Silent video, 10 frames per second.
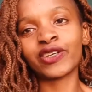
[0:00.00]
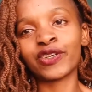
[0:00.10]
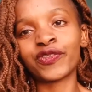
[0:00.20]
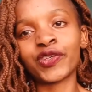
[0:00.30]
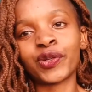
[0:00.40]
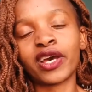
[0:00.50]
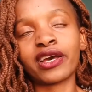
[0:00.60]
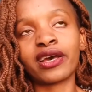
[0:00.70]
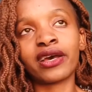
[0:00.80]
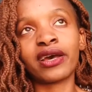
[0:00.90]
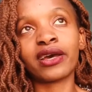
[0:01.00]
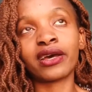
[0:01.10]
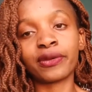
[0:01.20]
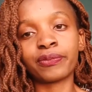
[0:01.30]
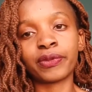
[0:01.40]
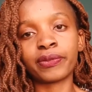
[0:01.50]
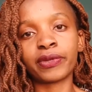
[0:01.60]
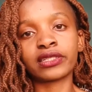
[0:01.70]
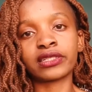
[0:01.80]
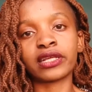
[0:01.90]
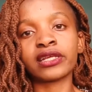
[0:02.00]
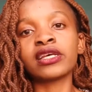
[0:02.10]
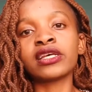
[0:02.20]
all of you ha a happy birthday.